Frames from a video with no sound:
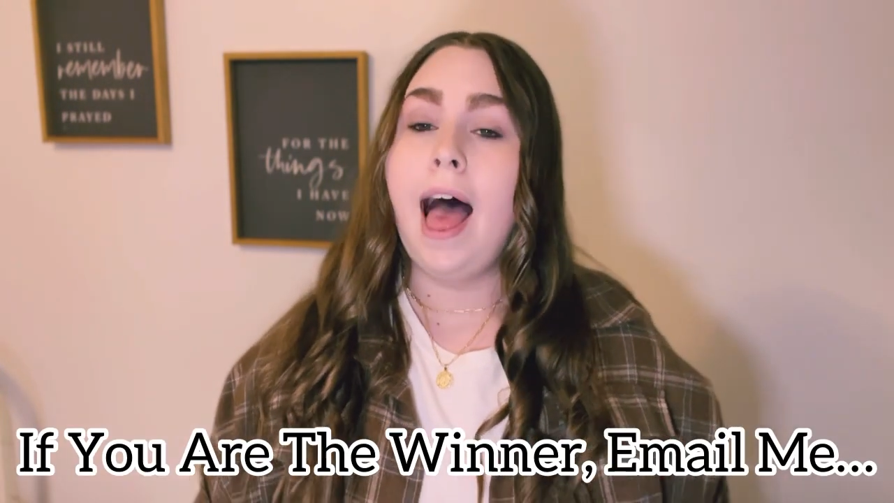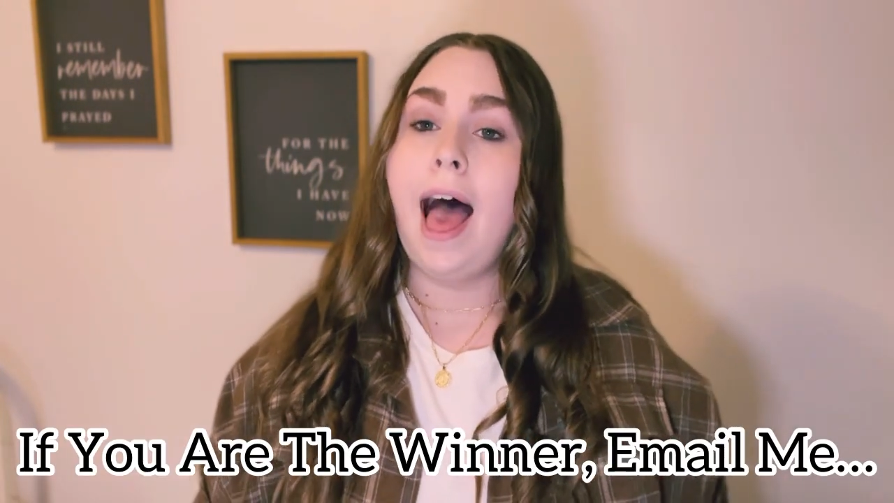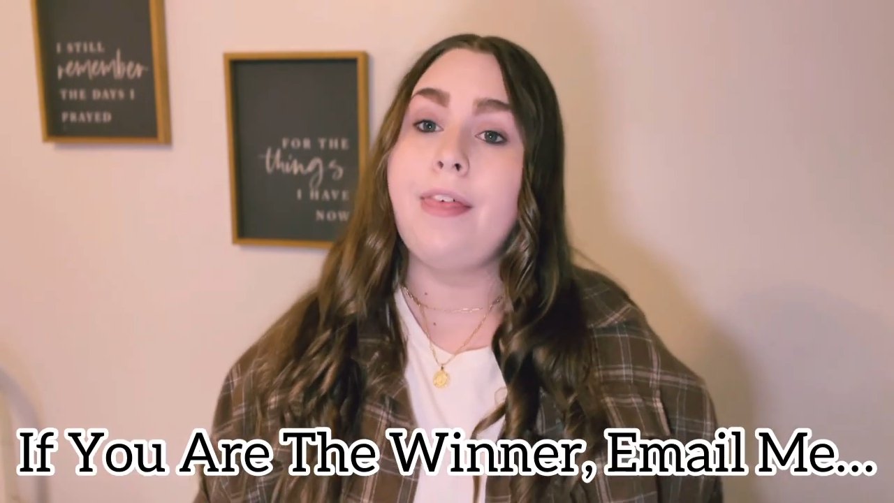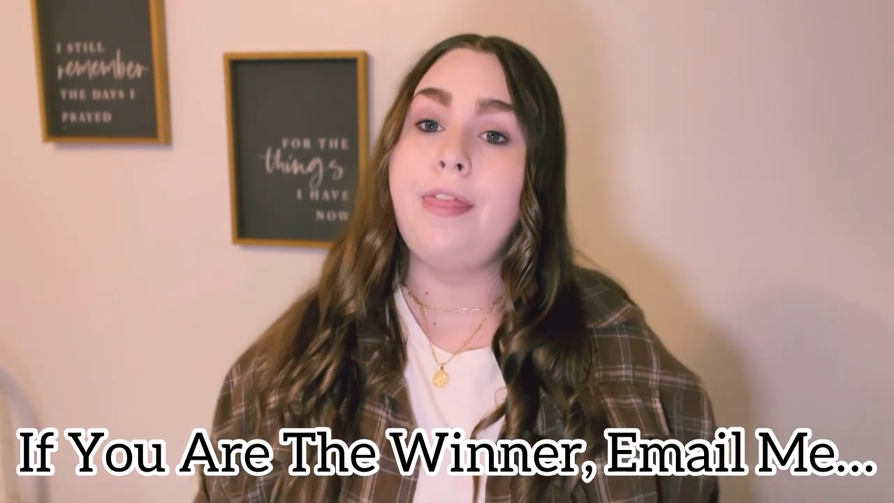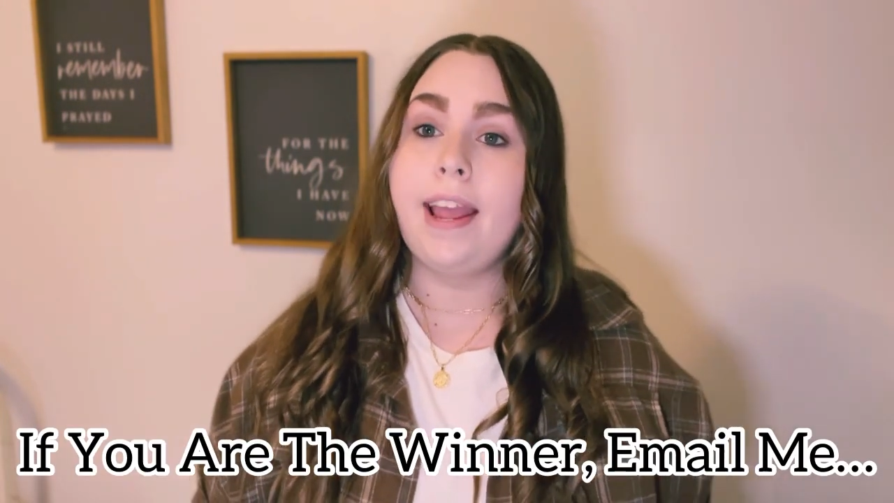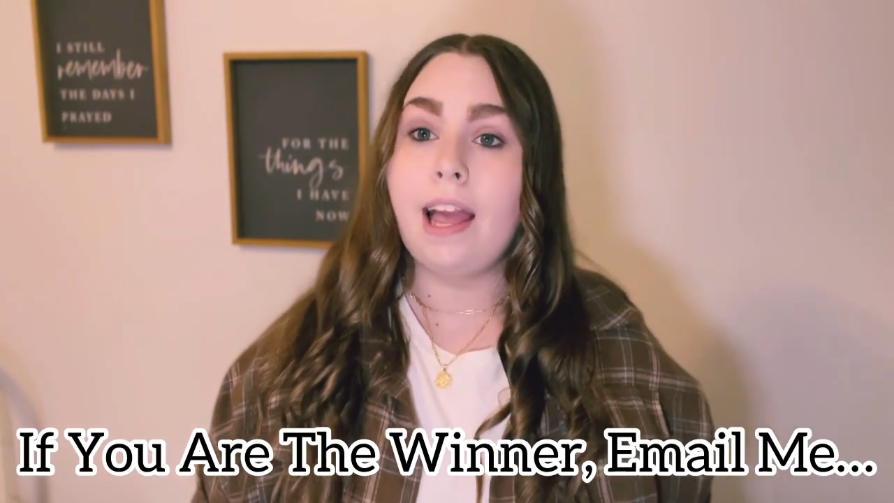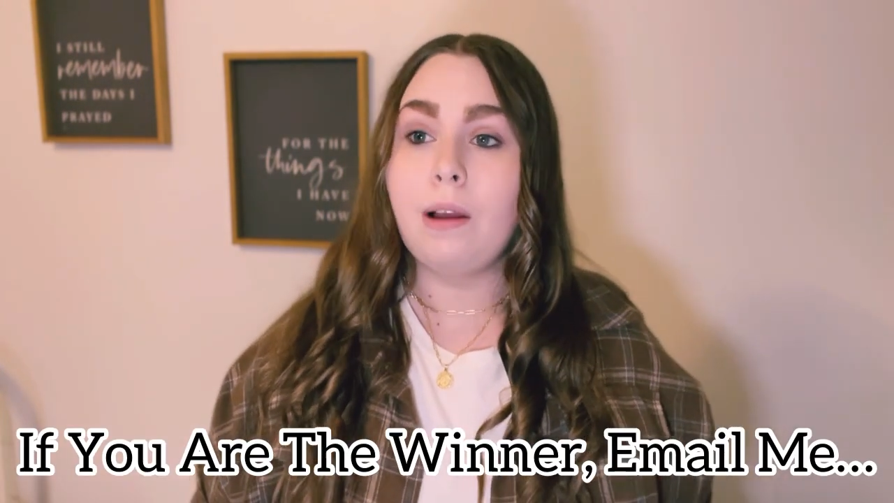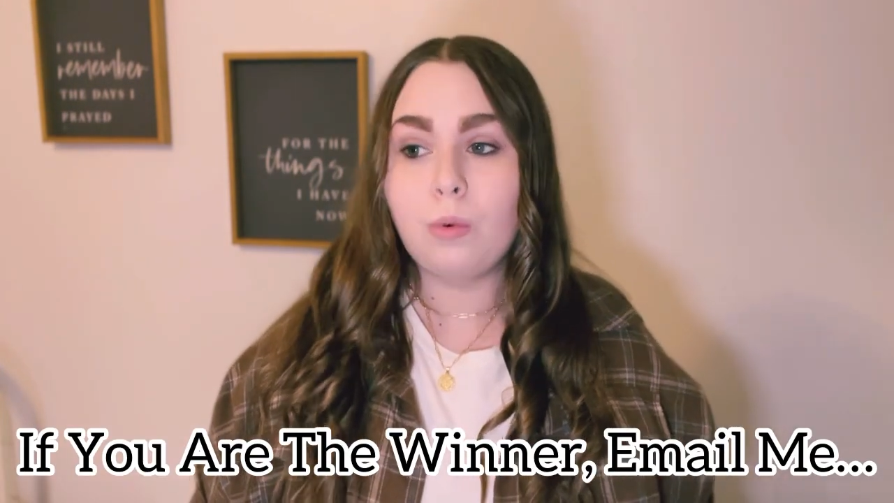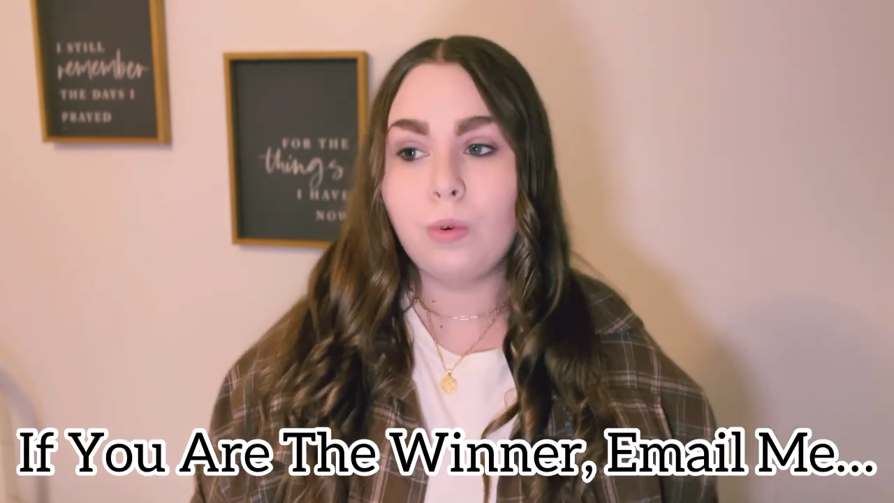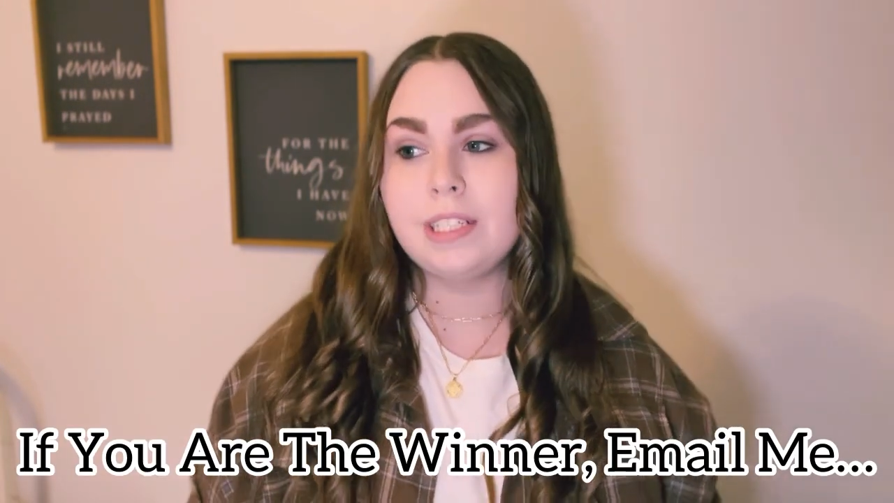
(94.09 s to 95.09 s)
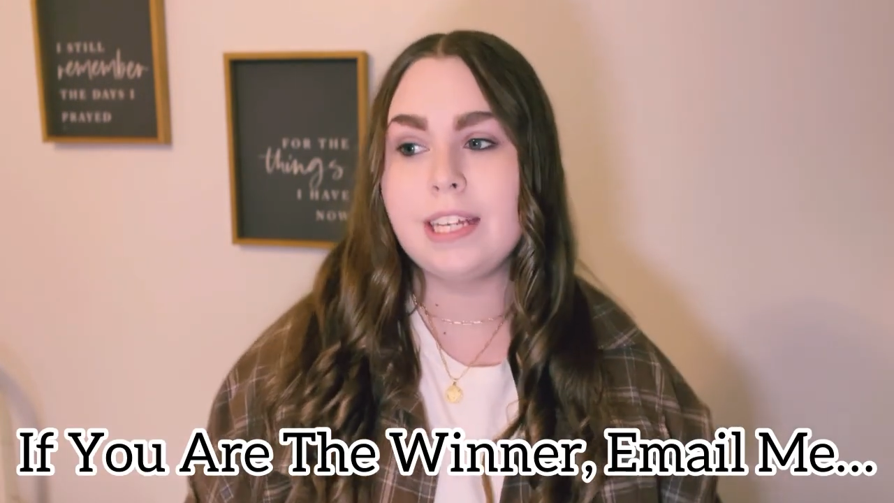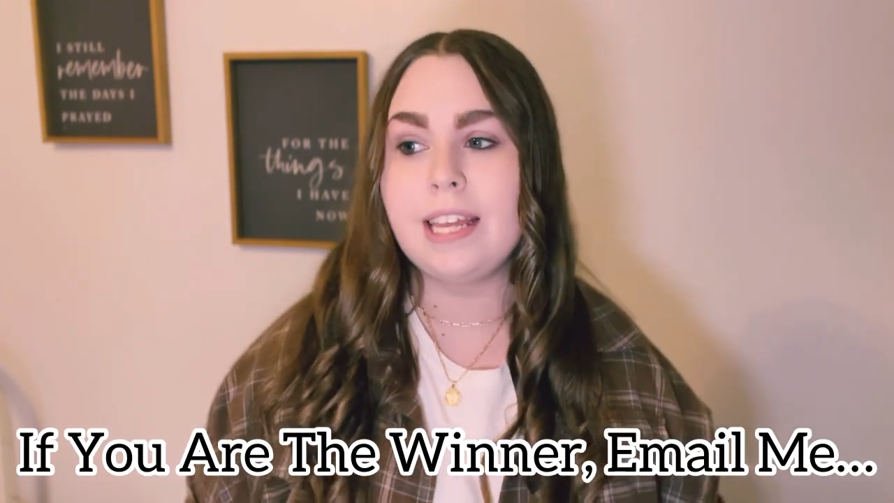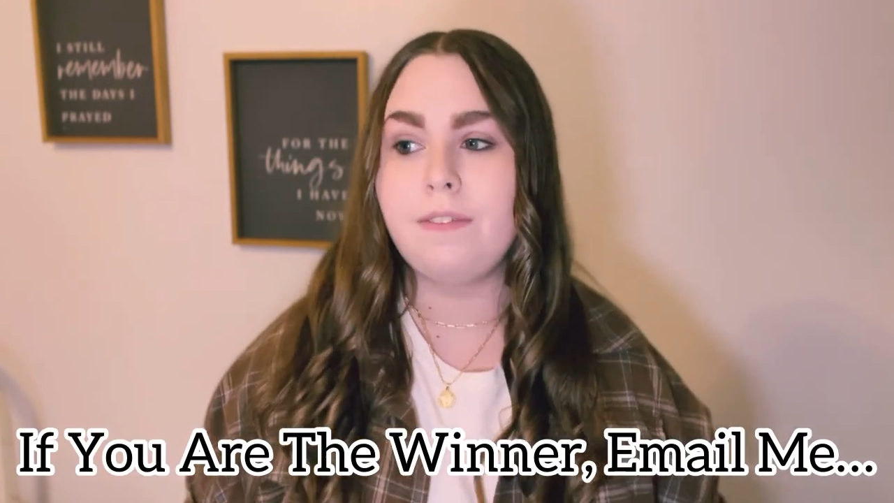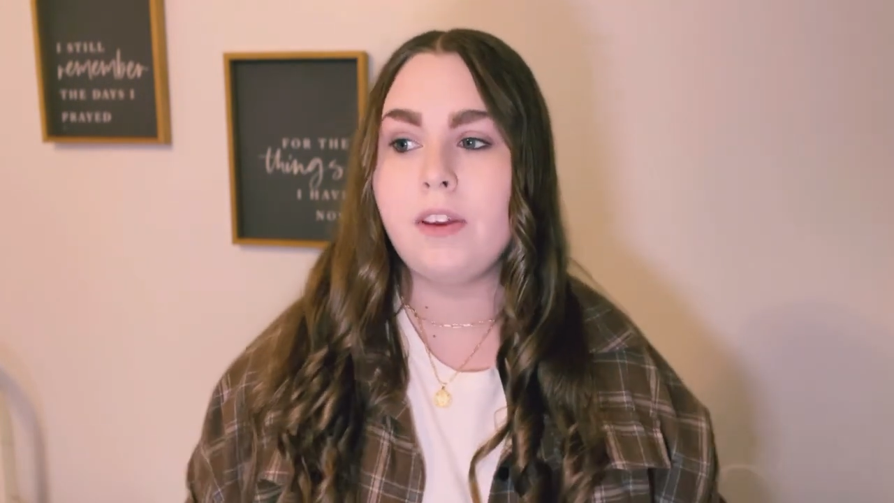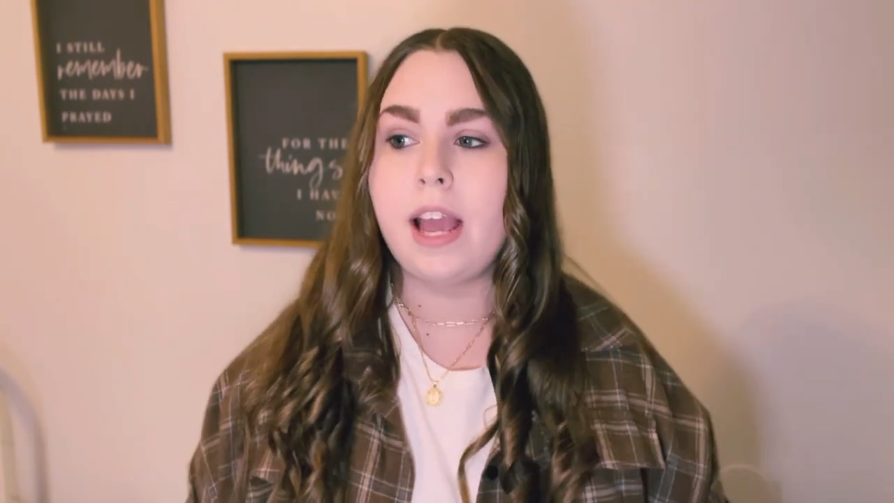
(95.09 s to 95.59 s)
I think I'm going to
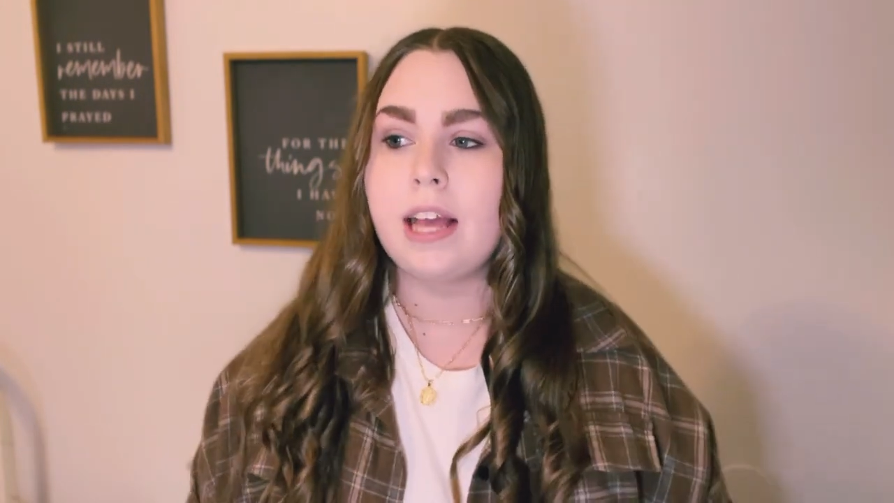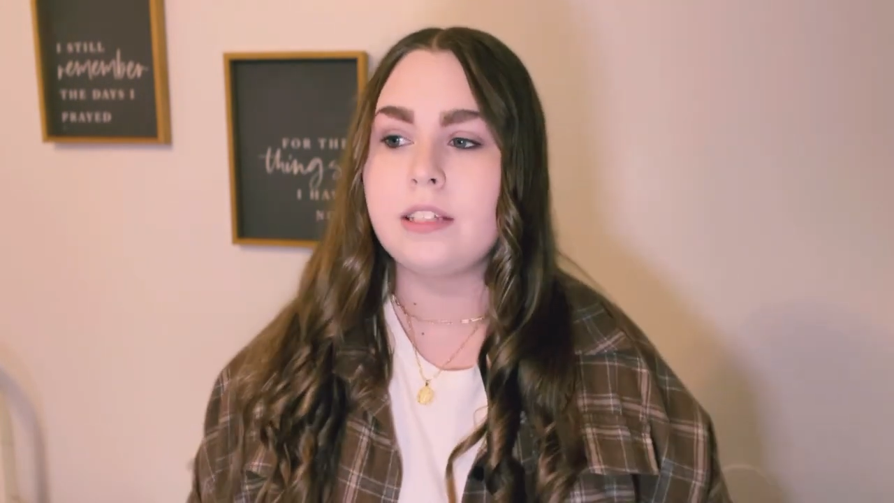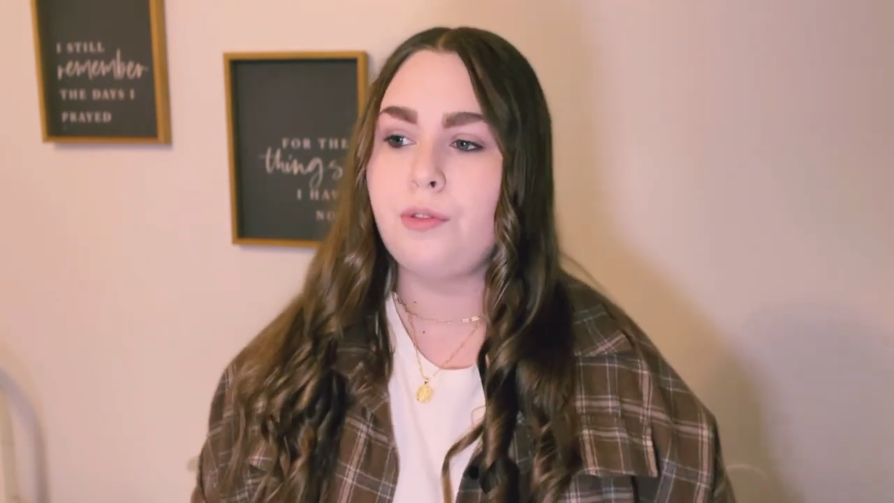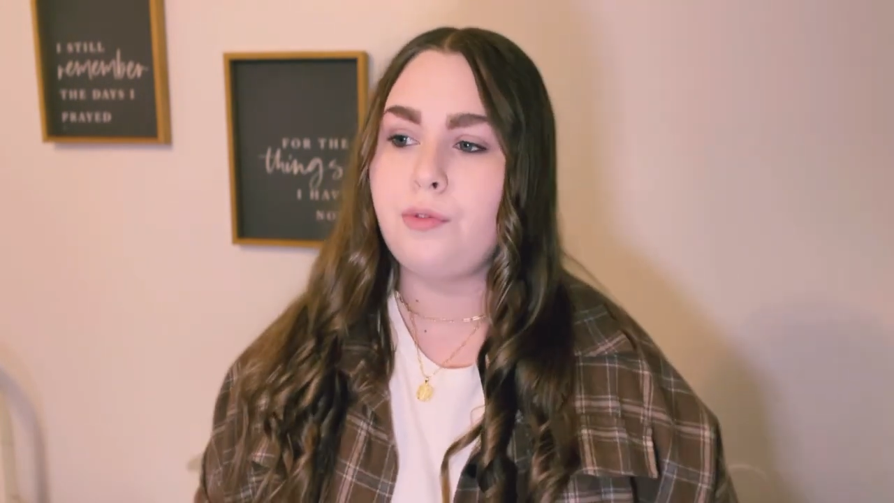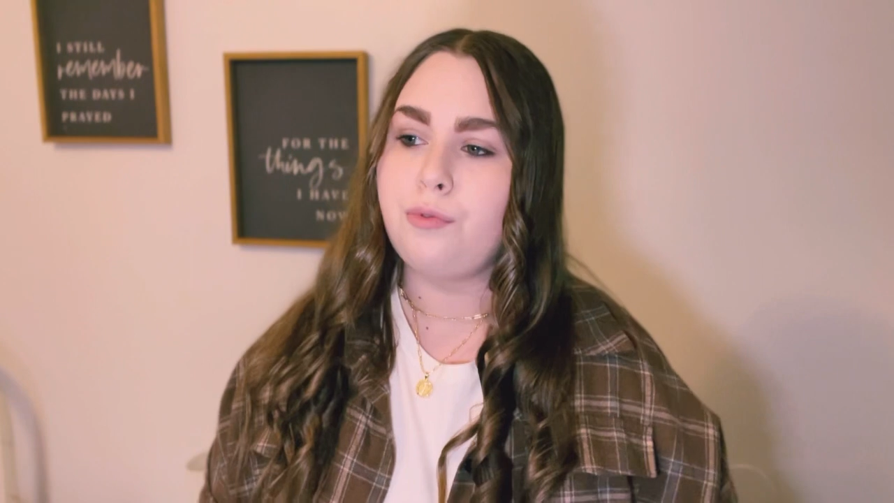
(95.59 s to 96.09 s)
give you guys